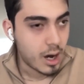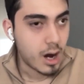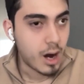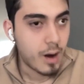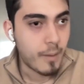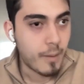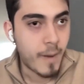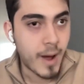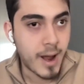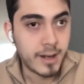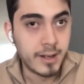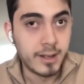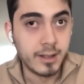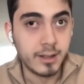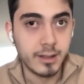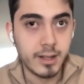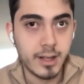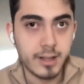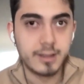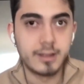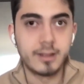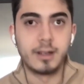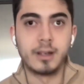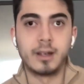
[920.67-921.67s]
And the
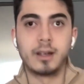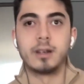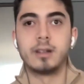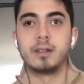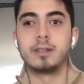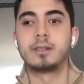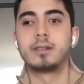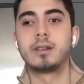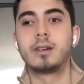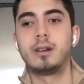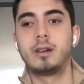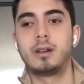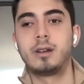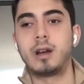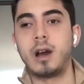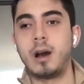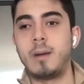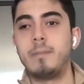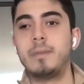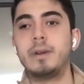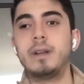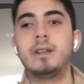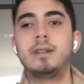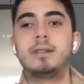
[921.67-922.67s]
last thing is
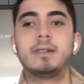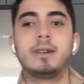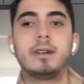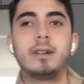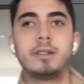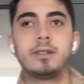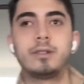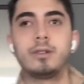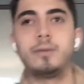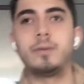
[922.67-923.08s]
company size.